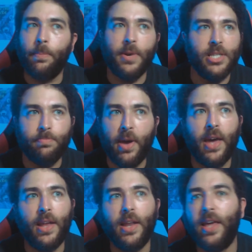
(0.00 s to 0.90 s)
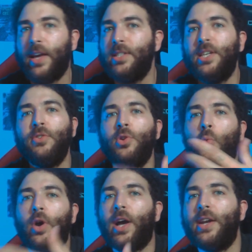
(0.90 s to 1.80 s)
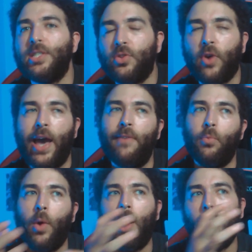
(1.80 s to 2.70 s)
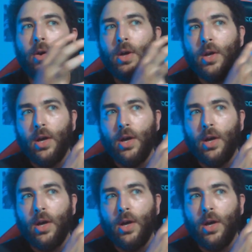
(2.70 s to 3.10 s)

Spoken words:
his pen and continue to work on his craft, while